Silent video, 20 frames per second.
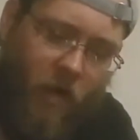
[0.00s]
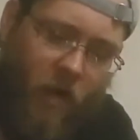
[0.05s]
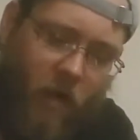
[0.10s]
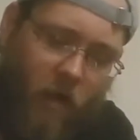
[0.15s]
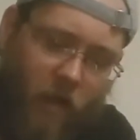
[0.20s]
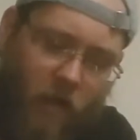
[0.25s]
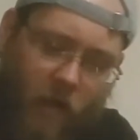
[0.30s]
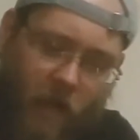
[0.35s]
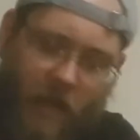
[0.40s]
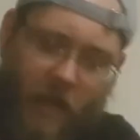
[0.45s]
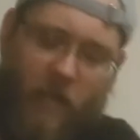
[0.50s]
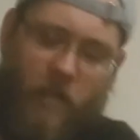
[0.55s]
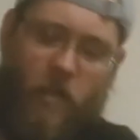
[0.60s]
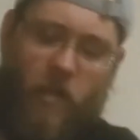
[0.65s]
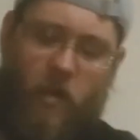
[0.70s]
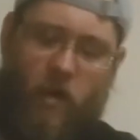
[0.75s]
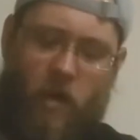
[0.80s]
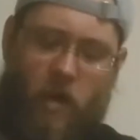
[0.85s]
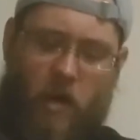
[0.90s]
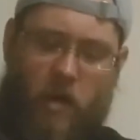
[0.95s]
The last
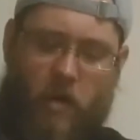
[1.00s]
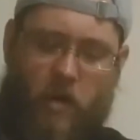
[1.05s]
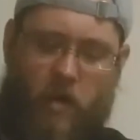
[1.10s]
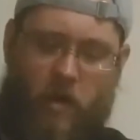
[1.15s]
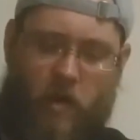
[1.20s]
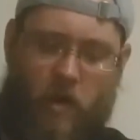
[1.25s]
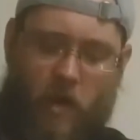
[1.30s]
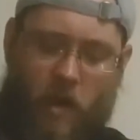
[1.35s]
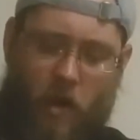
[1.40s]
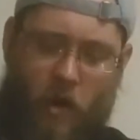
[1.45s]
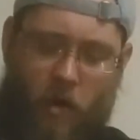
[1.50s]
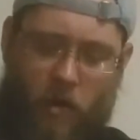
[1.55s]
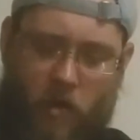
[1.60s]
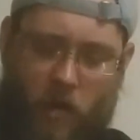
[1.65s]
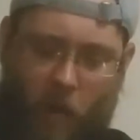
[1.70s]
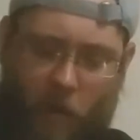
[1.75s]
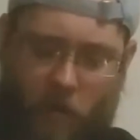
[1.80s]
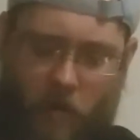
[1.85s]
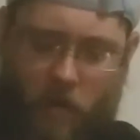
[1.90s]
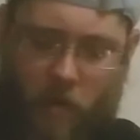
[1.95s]
card,
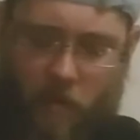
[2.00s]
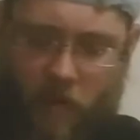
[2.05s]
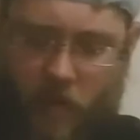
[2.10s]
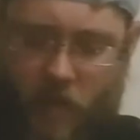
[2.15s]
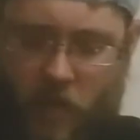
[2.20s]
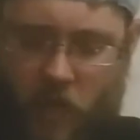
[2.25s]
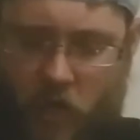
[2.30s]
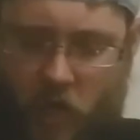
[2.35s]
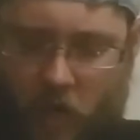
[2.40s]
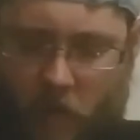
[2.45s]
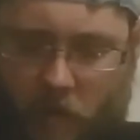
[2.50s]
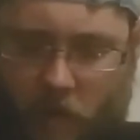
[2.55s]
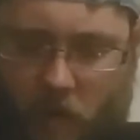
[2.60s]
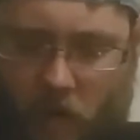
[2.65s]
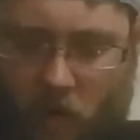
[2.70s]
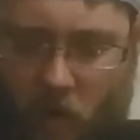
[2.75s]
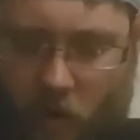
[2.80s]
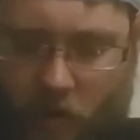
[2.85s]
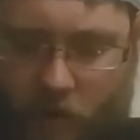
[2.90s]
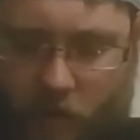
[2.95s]
WWE Champion
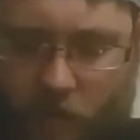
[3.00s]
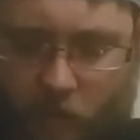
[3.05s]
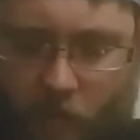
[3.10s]
Ultimate